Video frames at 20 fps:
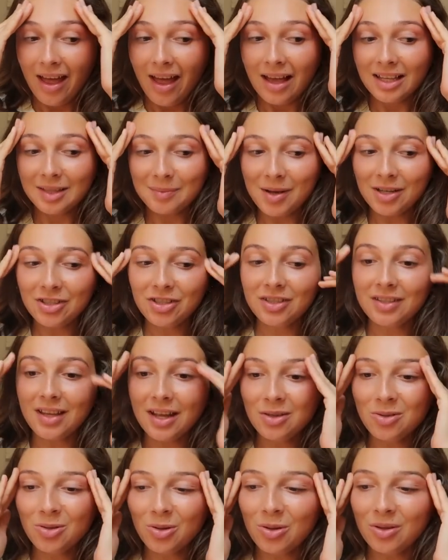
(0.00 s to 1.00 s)
as much as
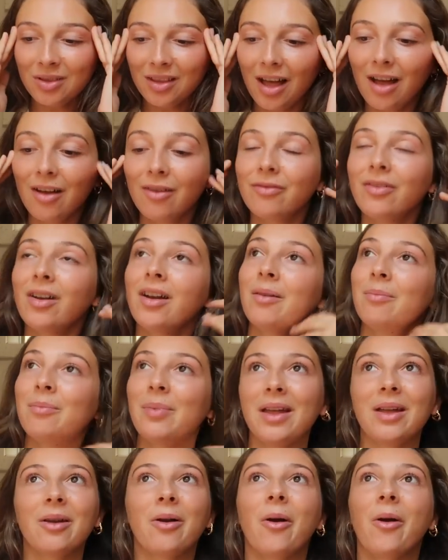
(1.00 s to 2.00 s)
I do love
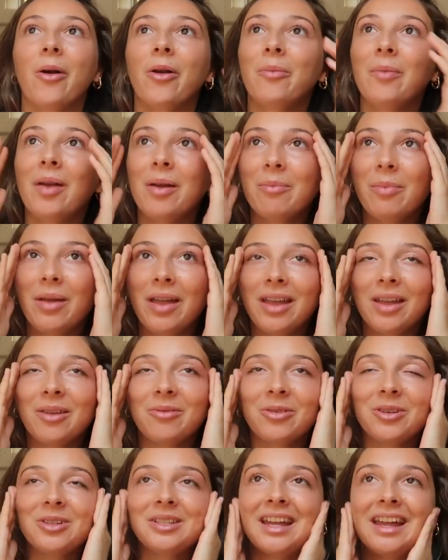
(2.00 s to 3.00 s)
being home and being
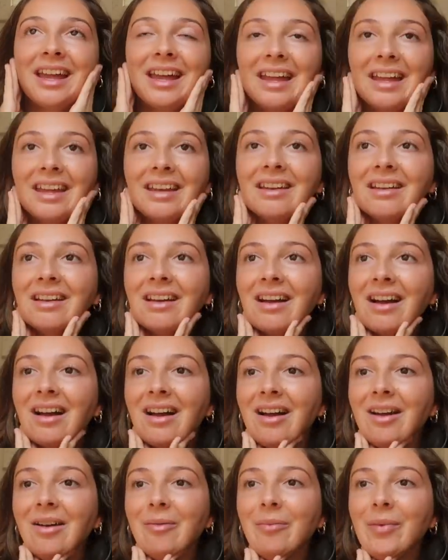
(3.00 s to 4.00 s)
in routine,
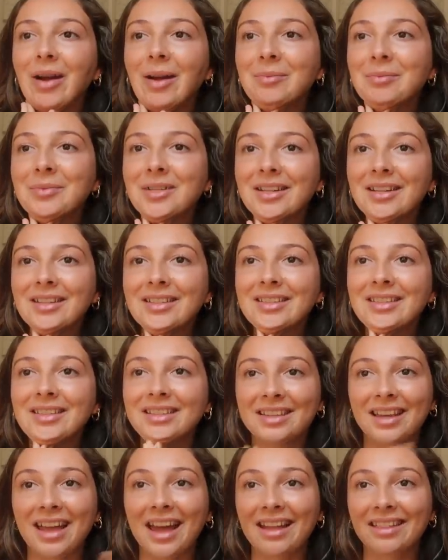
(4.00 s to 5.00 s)
I'm
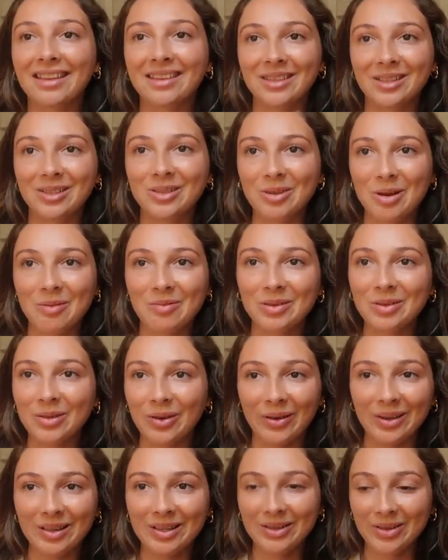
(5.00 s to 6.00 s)
just scared this trip is
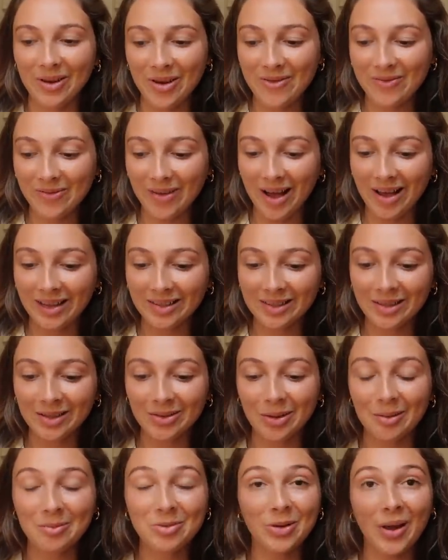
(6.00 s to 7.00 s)
going so
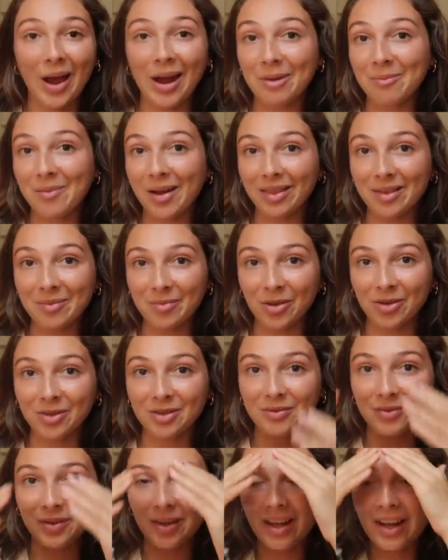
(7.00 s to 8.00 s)
fast, so I'm trying to make the
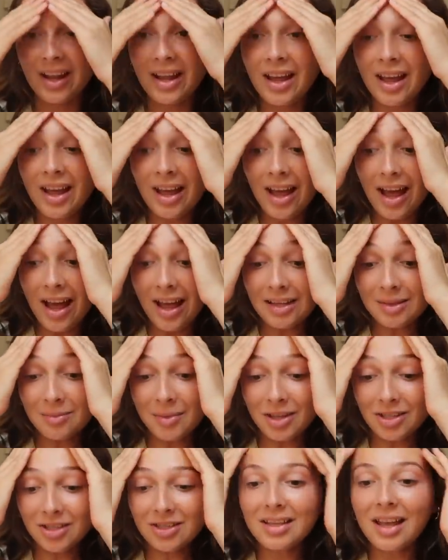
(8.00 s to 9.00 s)
most of it as
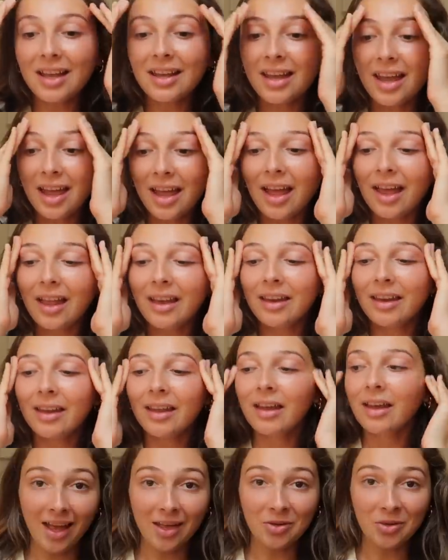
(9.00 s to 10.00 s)
much as I can.
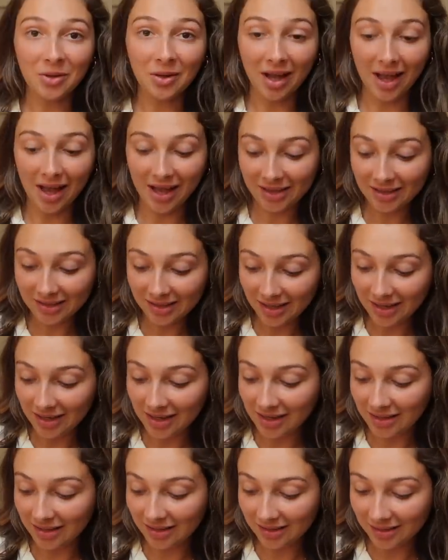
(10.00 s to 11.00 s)
And you guys, it
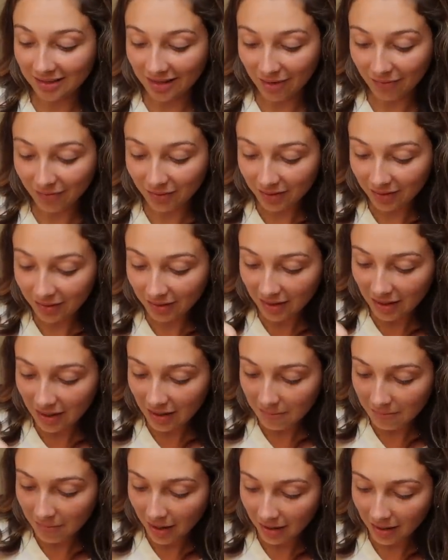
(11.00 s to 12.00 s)
is
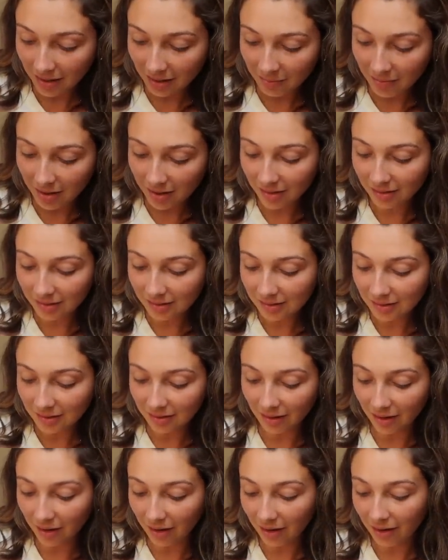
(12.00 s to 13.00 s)
definitely making me
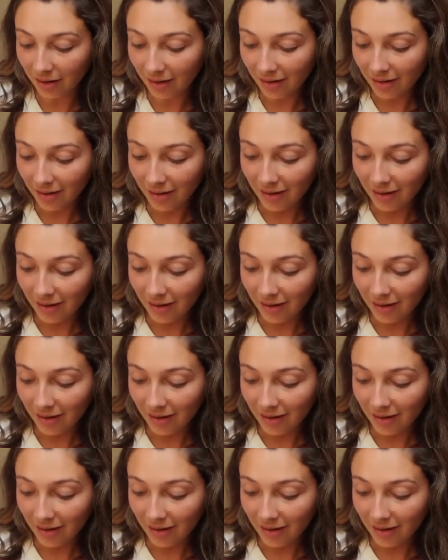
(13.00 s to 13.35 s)
consider